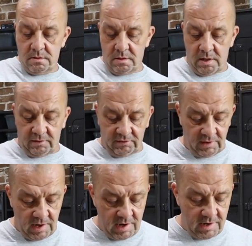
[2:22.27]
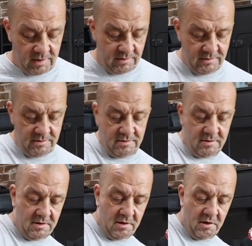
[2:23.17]
Got a snake.
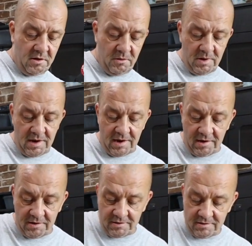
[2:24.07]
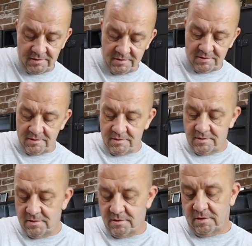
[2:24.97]
Oh wow.
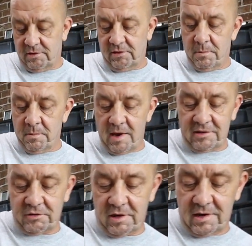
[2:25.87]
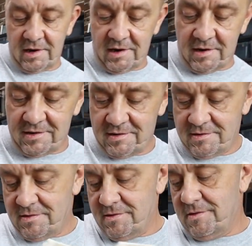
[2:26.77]
There's something extra in here.
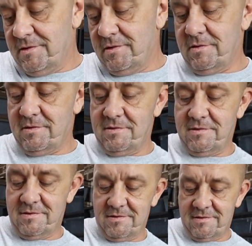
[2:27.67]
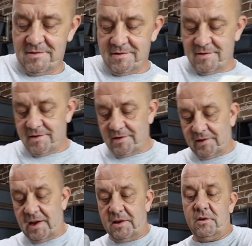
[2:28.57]
It's
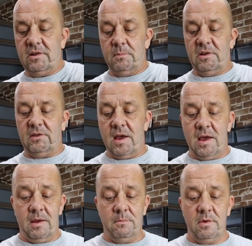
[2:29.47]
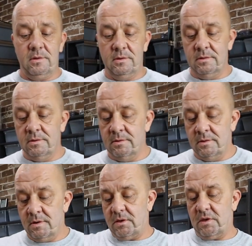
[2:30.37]
like Christmas time.
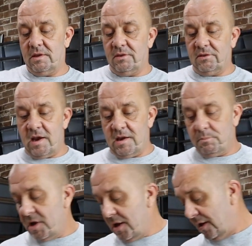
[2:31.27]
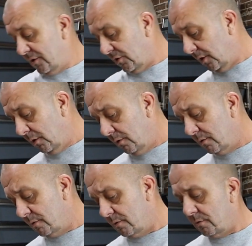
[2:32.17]
I think the snake peed too.
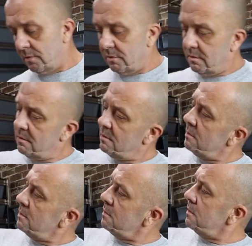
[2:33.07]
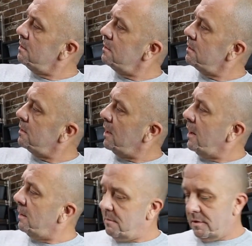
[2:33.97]
Mm -hmm.
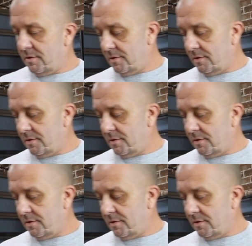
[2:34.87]
Yep.